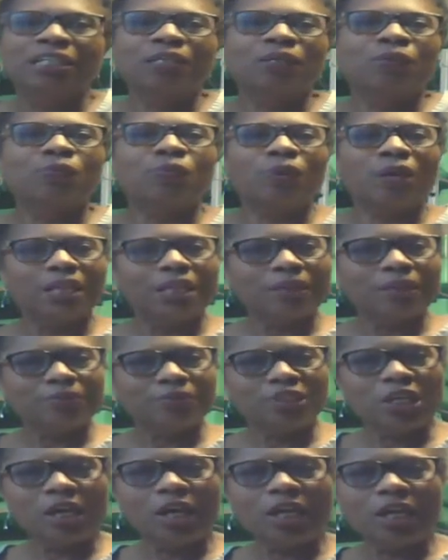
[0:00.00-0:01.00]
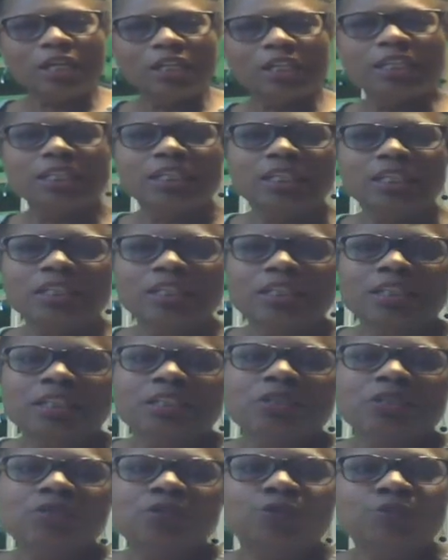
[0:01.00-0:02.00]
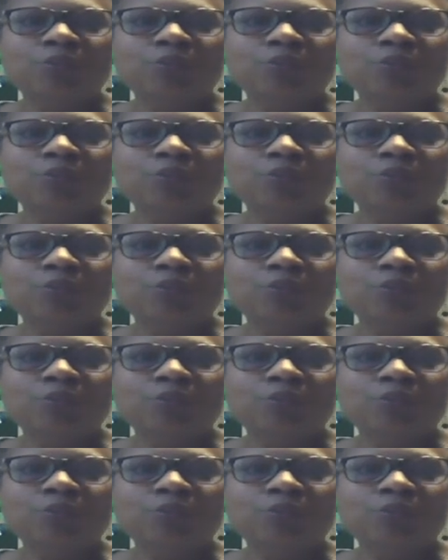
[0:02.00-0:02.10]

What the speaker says: while I'm talking, you